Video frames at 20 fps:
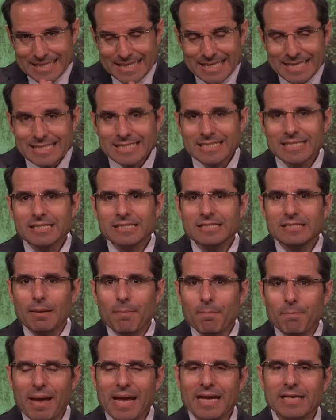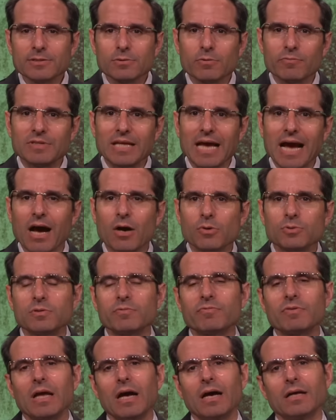This is the base of the house
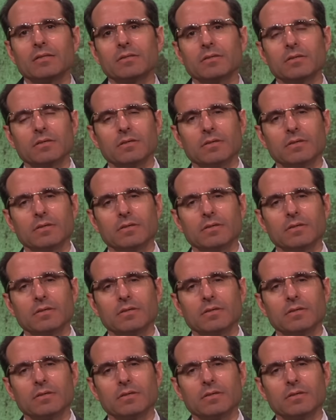of God.